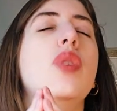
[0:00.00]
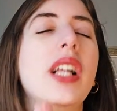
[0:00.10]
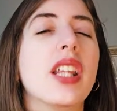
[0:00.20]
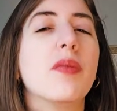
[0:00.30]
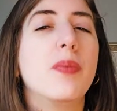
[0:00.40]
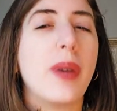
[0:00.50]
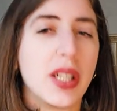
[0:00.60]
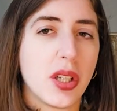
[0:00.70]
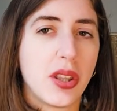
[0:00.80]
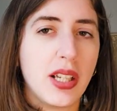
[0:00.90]
Really a
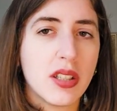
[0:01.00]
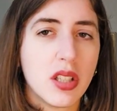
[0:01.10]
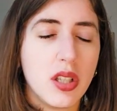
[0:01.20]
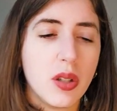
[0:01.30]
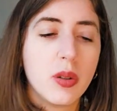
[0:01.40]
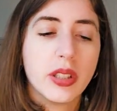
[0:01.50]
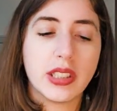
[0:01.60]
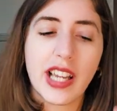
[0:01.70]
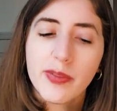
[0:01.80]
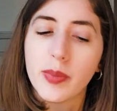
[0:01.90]
better thing to do to
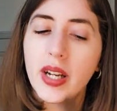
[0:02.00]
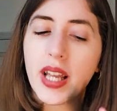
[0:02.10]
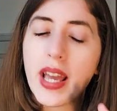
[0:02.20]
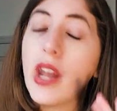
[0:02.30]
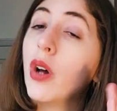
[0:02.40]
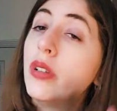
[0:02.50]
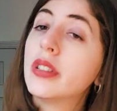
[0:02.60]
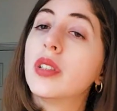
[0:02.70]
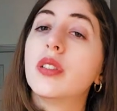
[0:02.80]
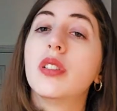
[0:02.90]
save money and
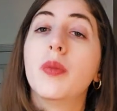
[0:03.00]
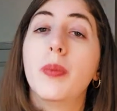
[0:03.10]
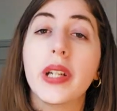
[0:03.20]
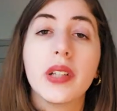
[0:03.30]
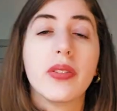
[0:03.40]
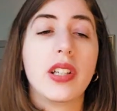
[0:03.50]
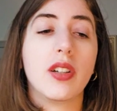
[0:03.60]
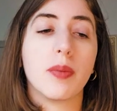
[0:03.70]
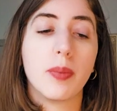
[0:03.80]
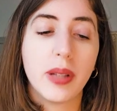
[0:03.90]
also to benefit
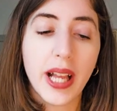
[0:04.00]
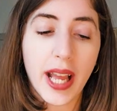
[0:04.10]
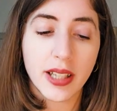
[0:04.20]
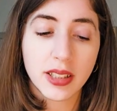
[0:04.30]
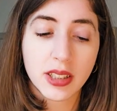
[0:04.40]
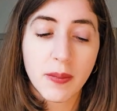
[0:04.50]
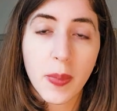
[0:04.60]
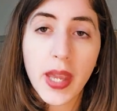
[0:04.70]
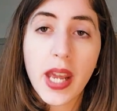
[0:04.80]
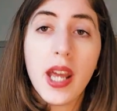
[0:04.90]
your plants
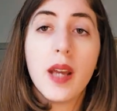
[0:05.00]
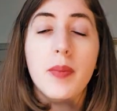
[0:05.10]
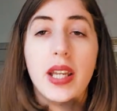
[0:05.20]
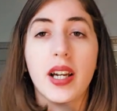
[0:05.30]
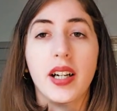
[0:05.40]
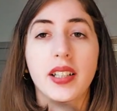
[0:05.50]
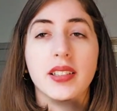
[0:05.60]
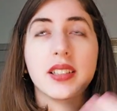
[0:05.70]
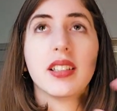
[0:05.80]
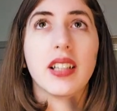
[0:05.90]

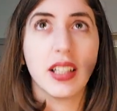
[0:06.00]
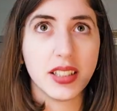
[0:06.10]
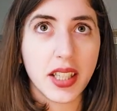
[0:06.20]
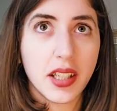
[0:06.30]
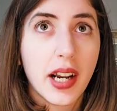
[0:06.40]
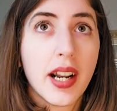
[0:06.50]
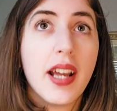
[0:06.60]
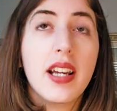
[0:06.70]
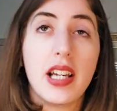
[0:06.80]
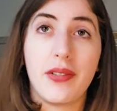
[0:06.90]
because consider it.
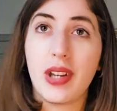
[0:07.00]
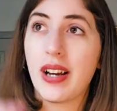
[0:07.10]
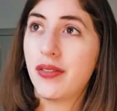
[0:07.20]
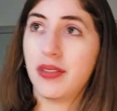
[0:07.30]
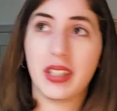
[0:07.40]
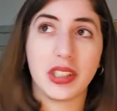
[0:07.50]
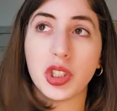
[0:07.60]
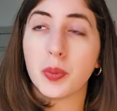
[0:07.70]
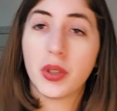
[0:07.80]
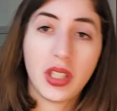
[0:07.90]
If you have a
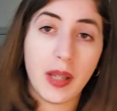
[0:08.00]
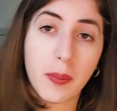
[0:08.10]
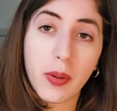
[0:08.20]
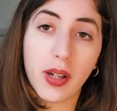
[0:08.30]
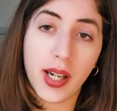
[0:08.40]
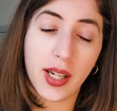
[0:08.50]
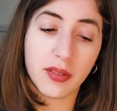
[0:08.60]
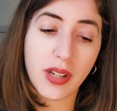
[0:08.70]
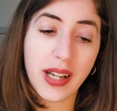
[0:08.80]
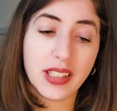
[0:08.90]
super deep
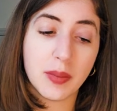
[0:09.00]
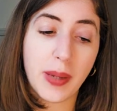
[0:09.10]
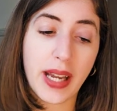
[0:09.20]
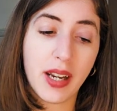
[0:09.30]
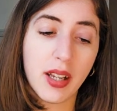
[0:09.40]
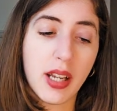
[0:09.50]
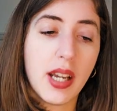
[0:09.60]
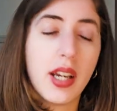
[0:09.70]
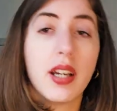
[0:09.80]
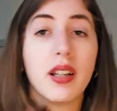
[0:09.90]
uh, raised bed,
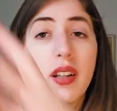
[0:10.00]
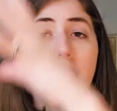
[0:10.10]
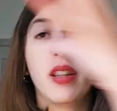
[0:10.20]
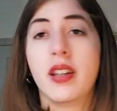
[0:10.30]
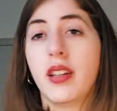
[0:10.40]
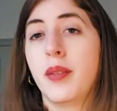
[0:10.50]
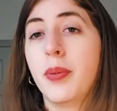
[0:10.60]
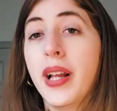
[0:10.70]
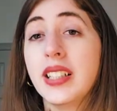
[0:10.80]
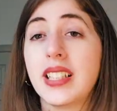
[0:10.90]
the, the
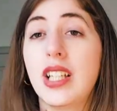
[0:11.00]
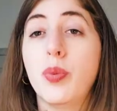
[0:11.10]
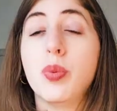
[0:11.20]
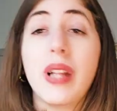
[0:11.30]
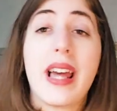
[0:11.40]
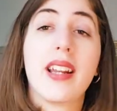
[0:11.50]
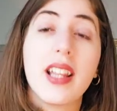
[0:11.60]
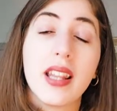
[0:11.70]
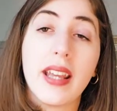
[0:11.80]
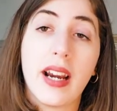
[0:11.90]
plants that you plant
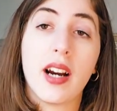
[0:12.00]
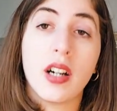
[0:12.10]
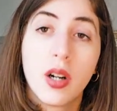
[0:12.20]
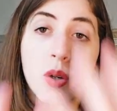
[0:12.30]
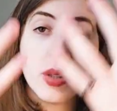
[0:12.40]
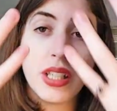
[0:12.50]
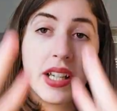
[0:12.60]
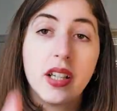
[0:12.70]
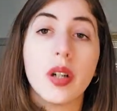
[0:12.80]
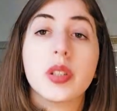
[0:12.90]
in there are only
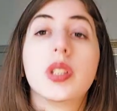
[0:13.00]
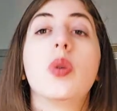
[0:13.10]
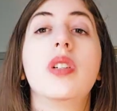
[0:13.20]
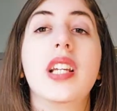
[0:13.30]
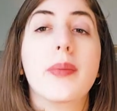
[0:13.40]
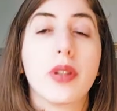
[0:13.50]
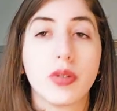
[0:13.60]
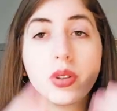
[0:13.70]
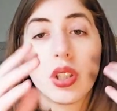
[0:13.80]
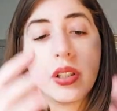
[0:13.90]
going to go so deep.
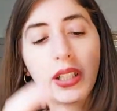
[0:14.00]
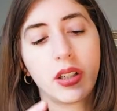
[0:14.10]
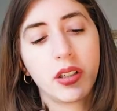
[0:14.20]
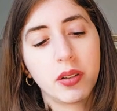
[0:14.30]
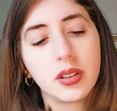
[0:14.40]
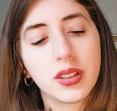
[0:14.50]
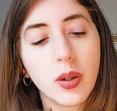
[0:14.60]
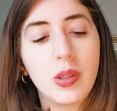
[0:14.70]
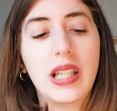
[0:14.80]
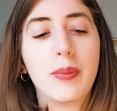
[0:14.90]
The roots are only to go
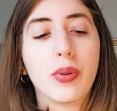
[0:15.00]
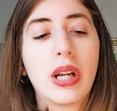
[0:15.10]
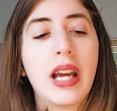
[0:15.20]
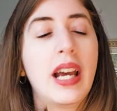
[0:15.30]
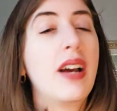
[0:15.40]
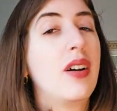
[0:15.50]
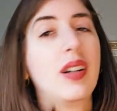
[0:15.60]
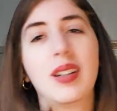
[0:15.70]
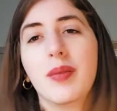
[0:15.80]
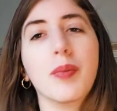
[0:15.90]
so deep.
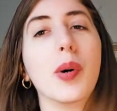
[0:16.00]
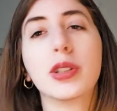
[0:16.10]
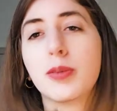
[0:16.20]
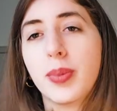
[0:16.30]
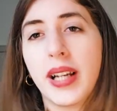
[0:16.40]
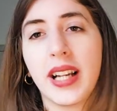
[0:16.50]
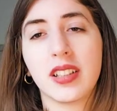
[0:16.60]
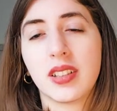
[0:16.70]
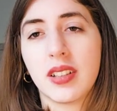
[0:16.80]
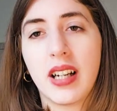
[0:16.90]
Most
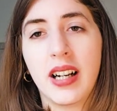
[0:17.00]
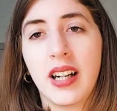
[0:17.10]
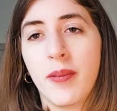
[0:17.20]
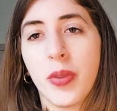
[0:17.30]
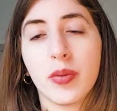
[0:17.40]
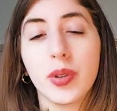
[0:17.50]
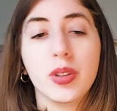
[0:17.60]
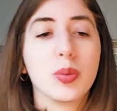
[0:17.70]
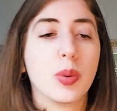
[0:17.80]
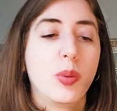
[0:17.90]
plants, uh, the
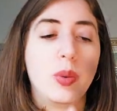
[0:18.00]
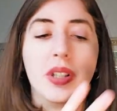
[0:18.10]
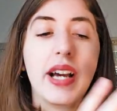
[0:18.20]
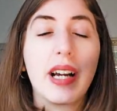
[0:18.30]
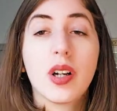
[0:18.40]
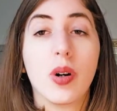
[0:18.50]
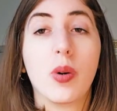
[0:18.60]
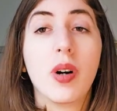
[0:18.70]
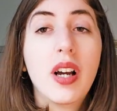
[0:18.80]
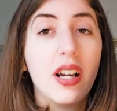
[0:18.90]
roots will, will not
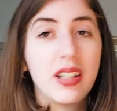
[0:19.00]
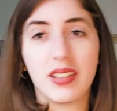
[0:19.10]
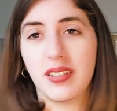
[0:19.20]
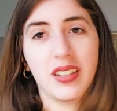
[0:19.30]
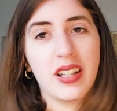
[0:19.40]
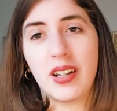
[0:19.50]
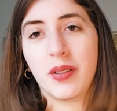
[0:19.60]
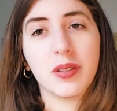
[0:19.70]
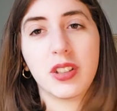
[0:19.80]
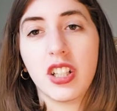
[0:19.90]
go, you
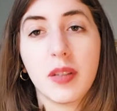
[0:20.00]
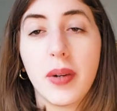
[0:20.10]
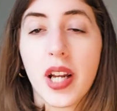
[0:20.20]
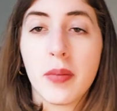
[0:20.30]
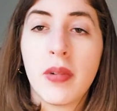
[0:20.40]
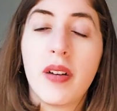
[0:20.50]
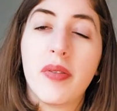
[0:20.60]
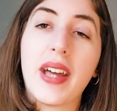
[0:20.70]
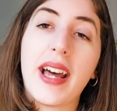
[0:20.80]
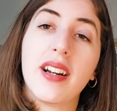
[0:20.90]
know, to the bottom
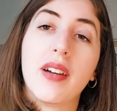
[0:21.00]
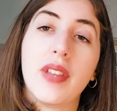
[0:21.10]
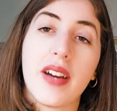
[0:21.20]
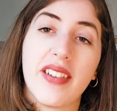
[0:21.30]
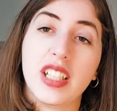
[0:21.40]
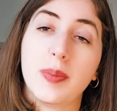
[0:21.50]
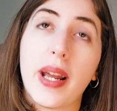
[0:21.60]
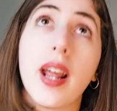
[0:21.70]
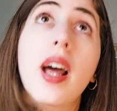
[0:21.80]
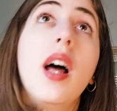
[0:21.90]
of that of that raised bed.